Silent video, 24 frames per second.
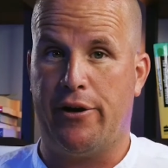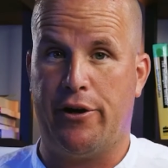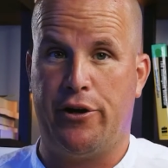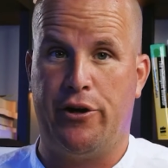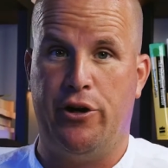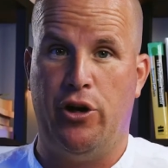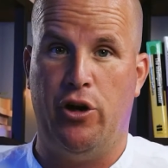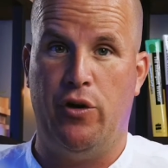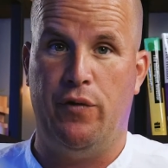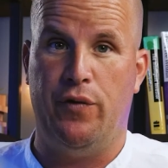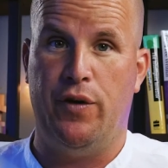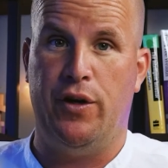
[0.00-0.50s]
to
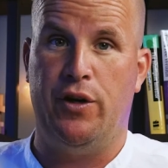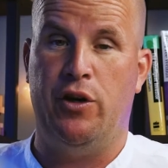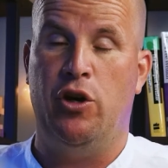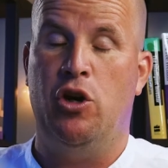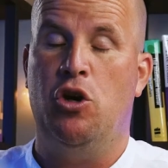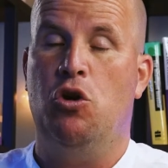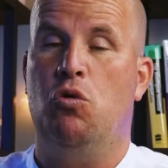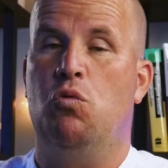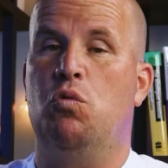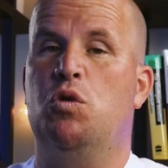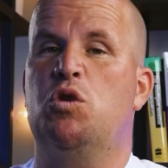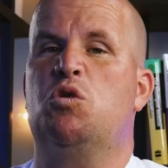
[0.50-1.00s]

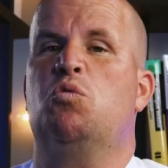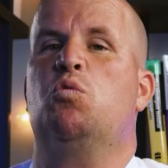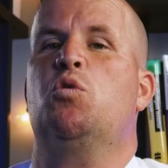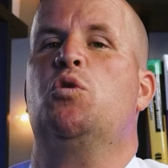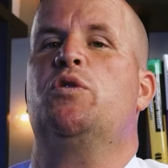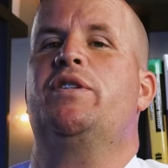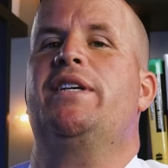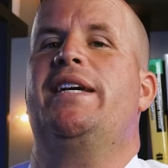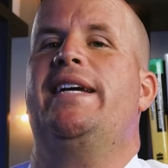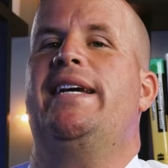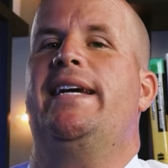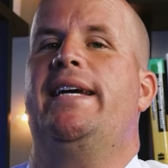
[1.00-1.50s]
COVID was
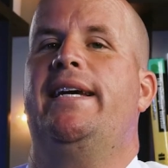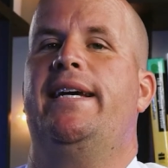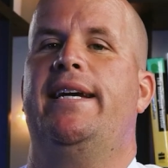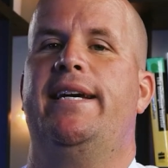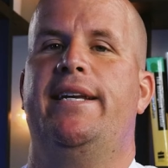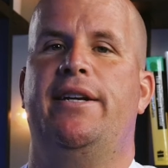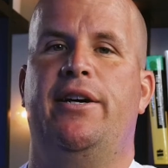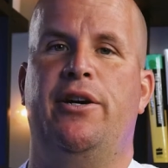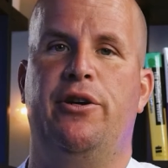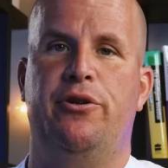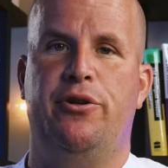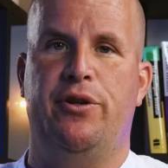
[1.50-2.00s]
worth
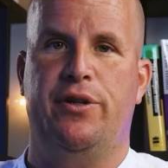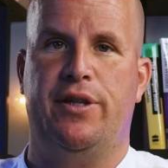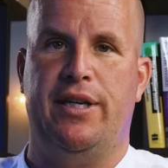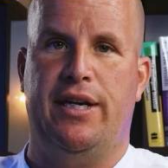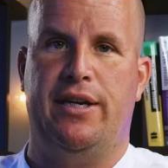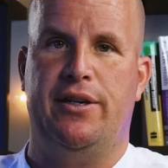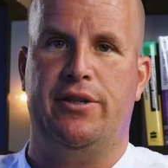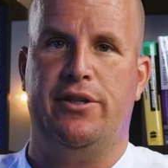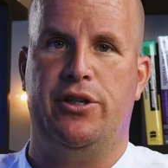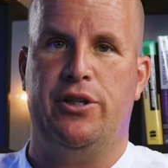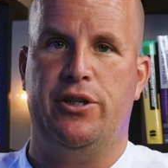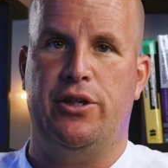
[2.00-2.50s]
eight hundred
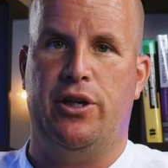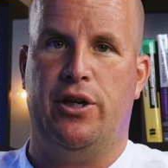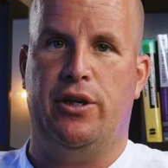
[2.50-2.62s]
thousand